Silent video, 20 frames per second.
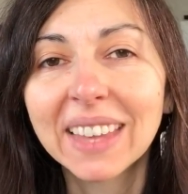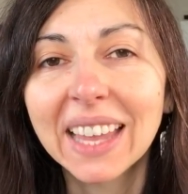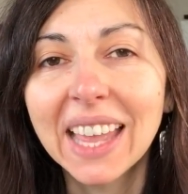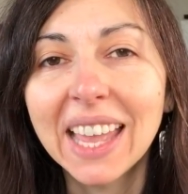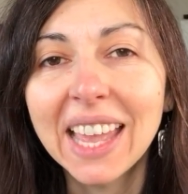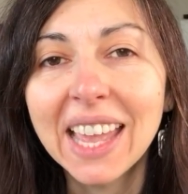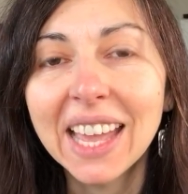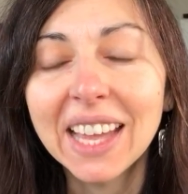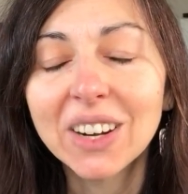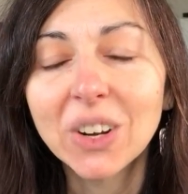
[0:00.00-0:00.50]

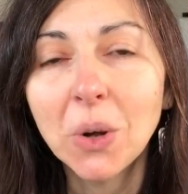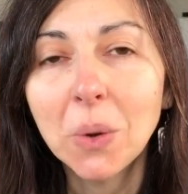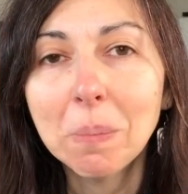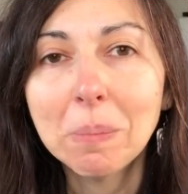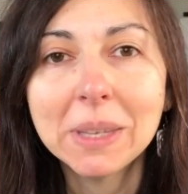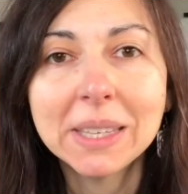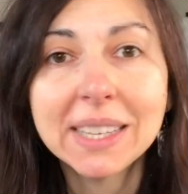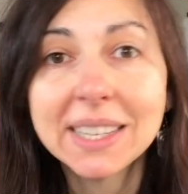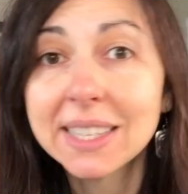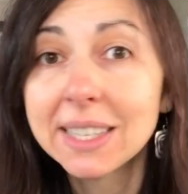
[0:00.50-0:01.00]
and hope
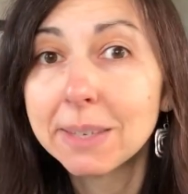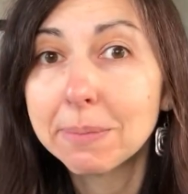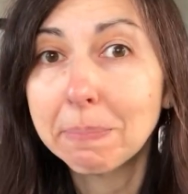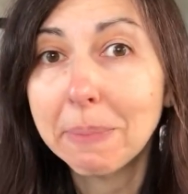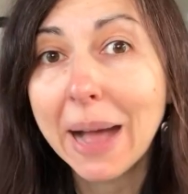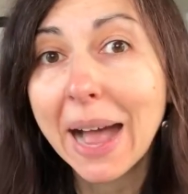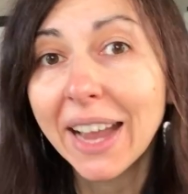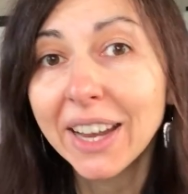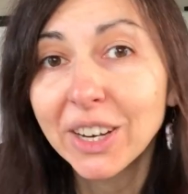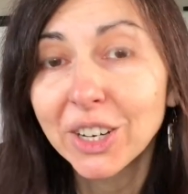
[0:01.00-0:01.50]
it
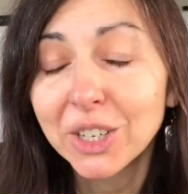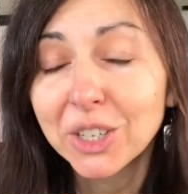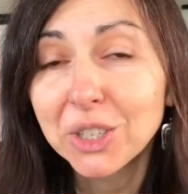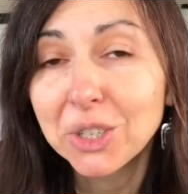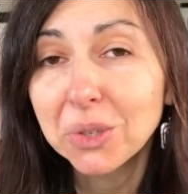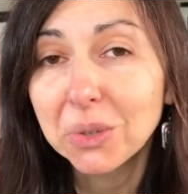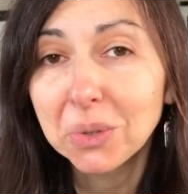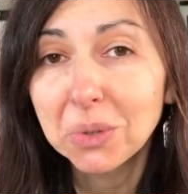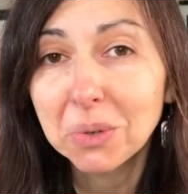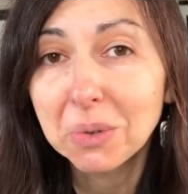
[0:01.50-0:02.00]
inspired
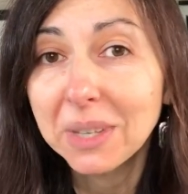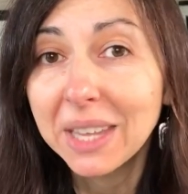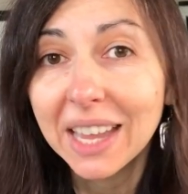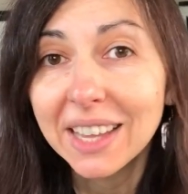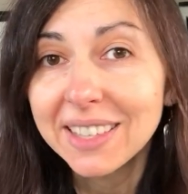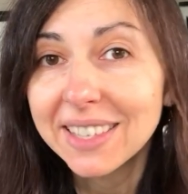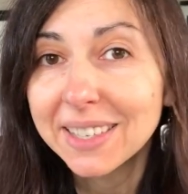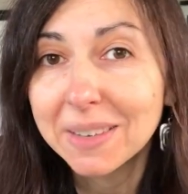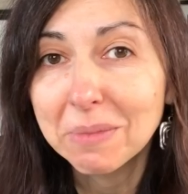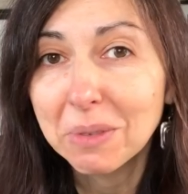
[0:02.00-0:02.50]
you to
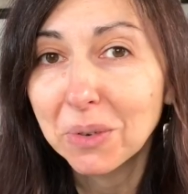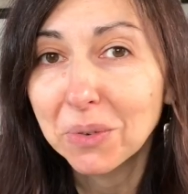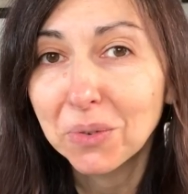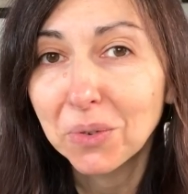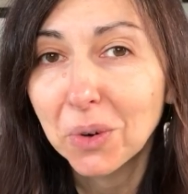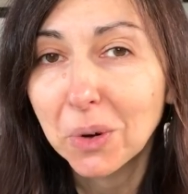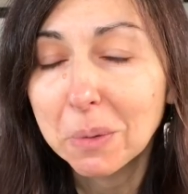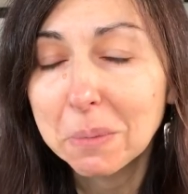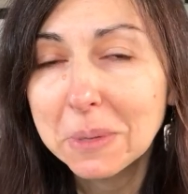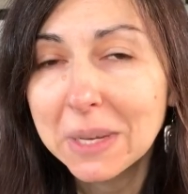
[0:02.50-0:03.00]
get some
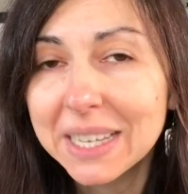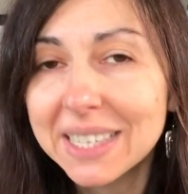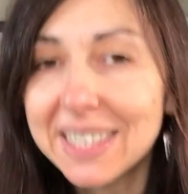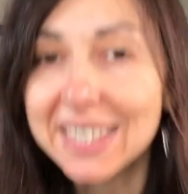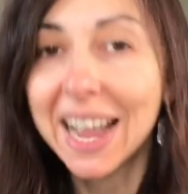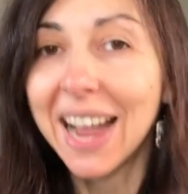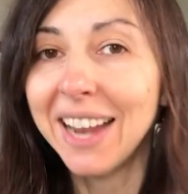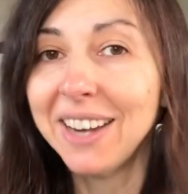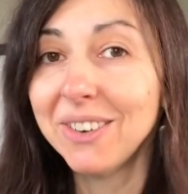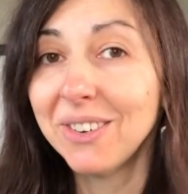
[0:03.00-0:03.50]
Euphorbias.
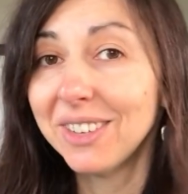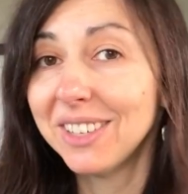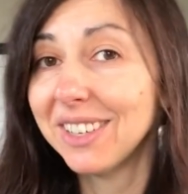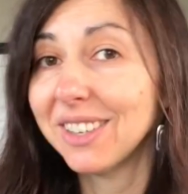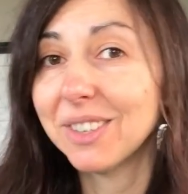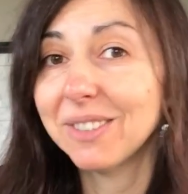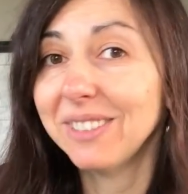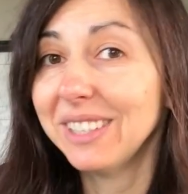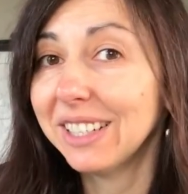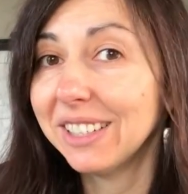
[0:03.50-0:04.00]
I know
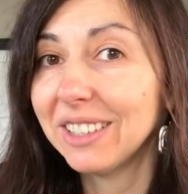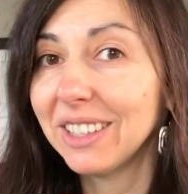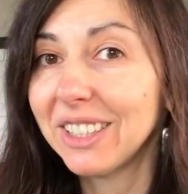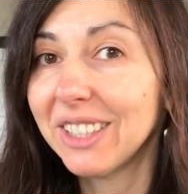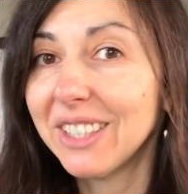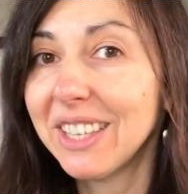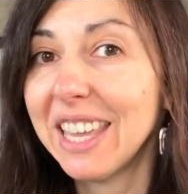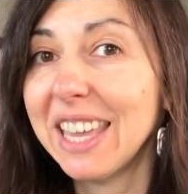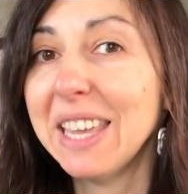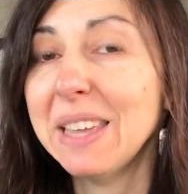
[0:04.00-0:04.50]
they're weird
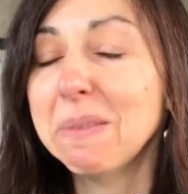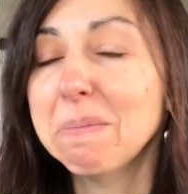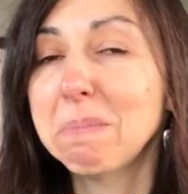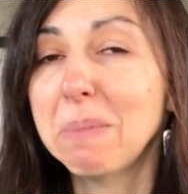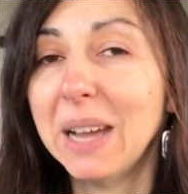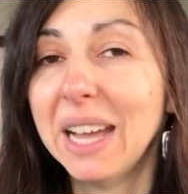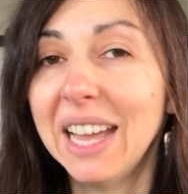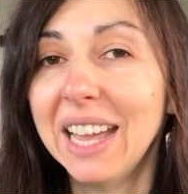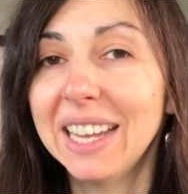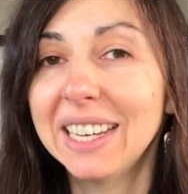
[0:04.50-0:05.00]
looking,
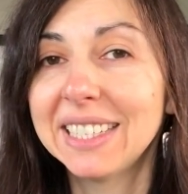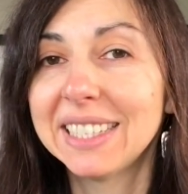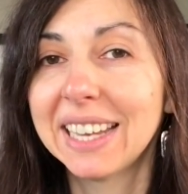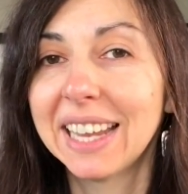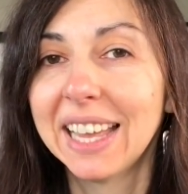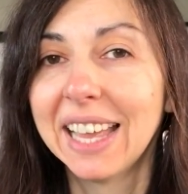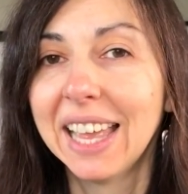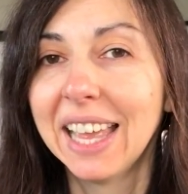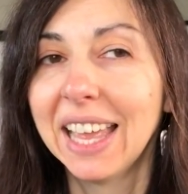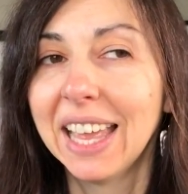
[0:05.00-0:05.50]
but
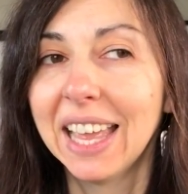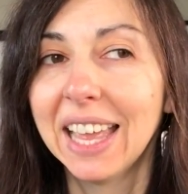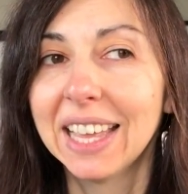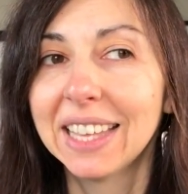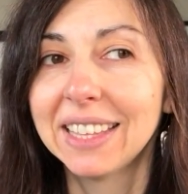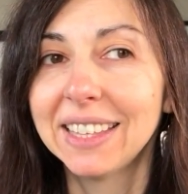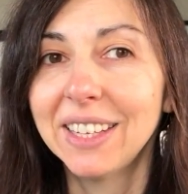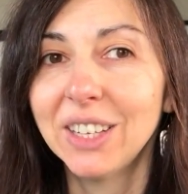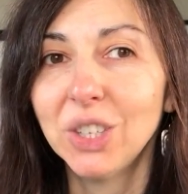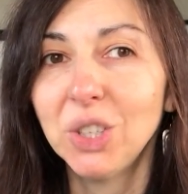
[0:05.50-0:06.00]

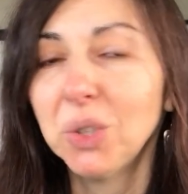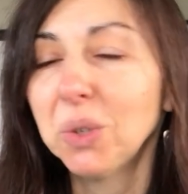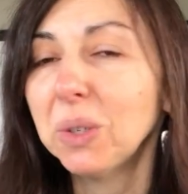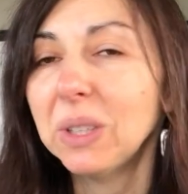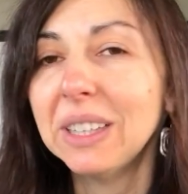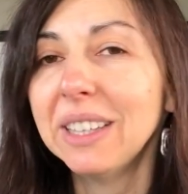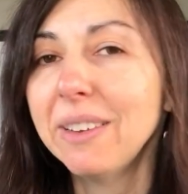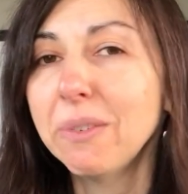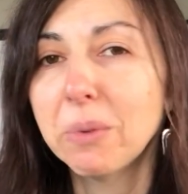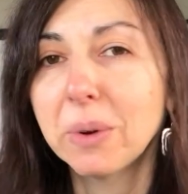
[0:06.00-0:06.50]
they're
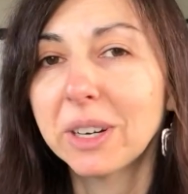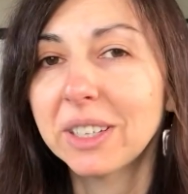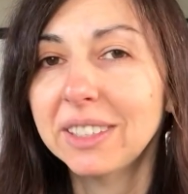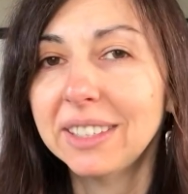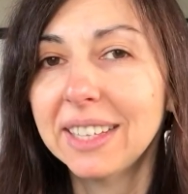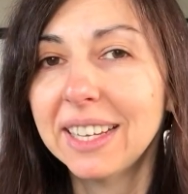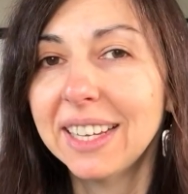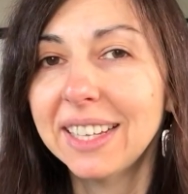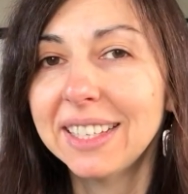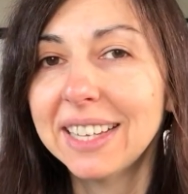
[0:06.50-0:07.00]
totally worth
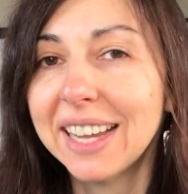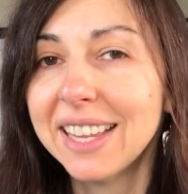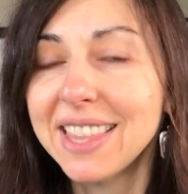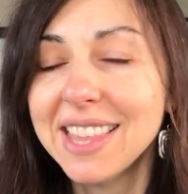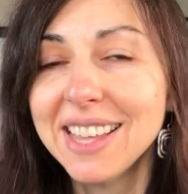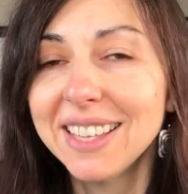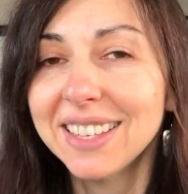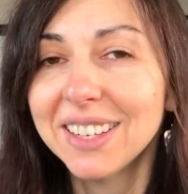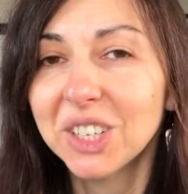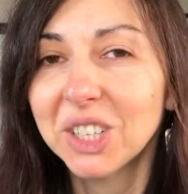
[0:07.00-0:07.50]
it. I
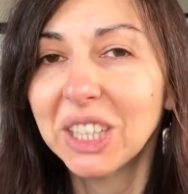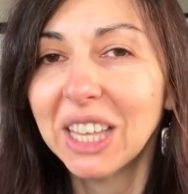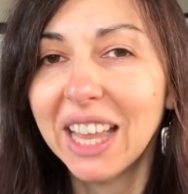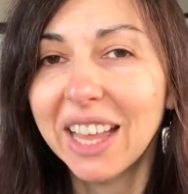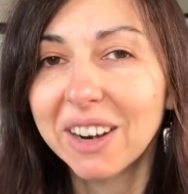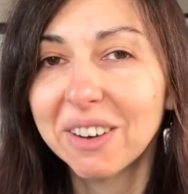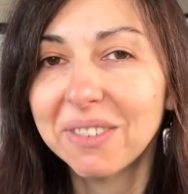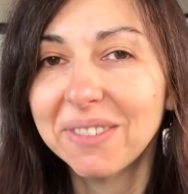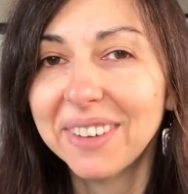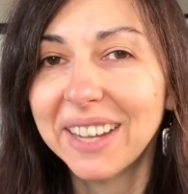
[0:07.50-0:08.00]
think they're a
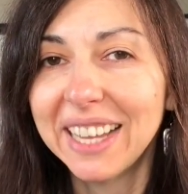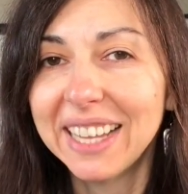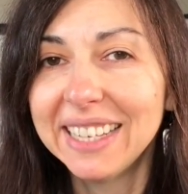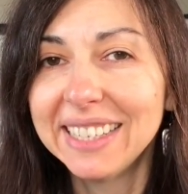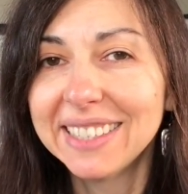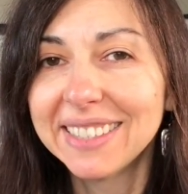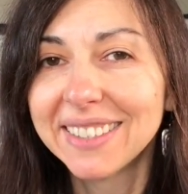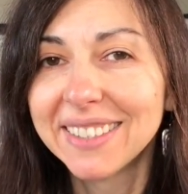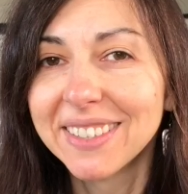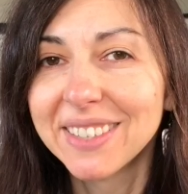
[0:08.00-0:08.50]
lot of
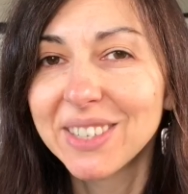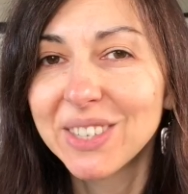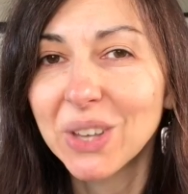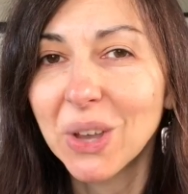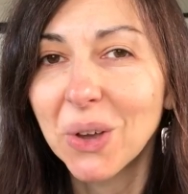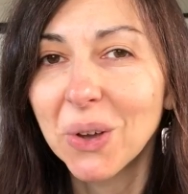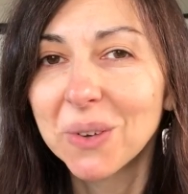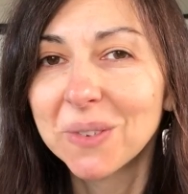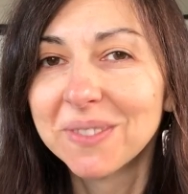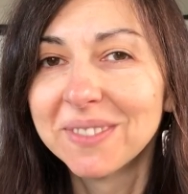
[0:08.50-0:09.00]
fun.
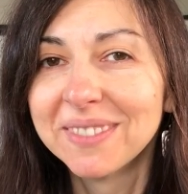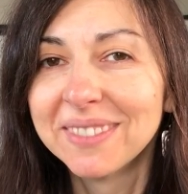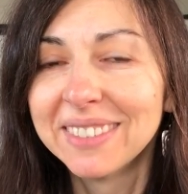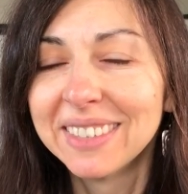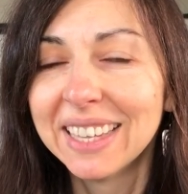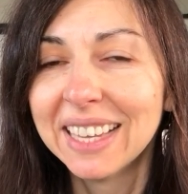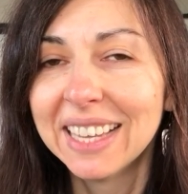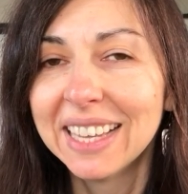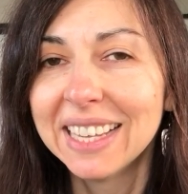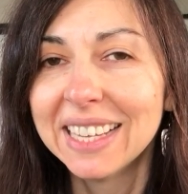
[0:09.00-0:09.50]
So
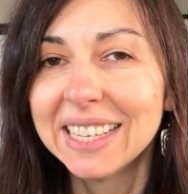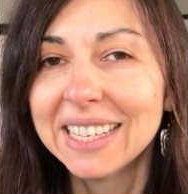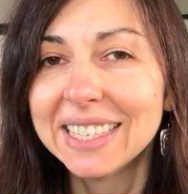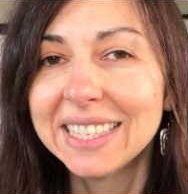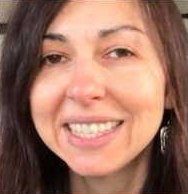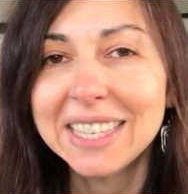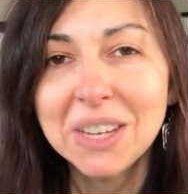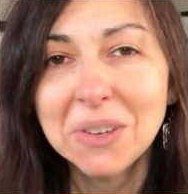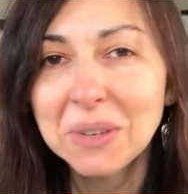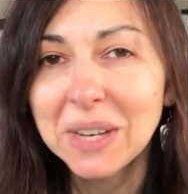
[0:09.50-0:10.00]

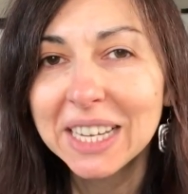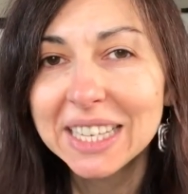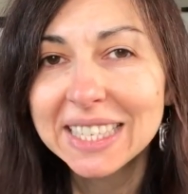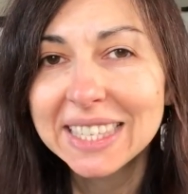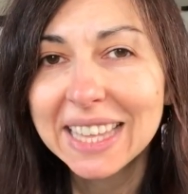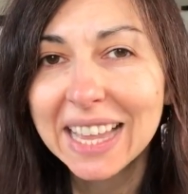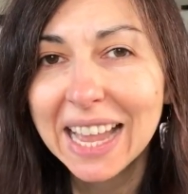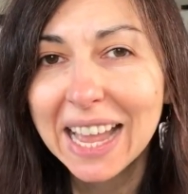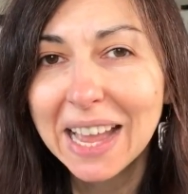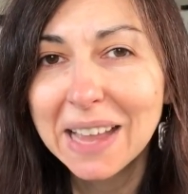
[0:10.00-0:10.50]
see you next
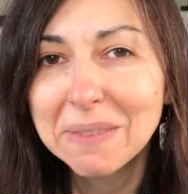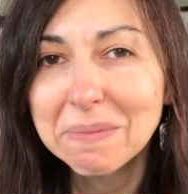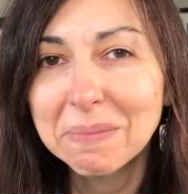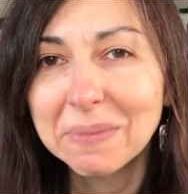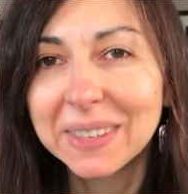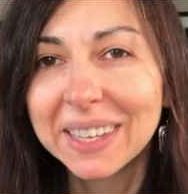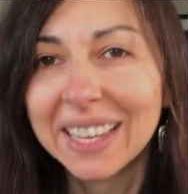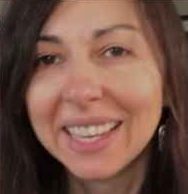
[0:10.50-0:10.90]
time.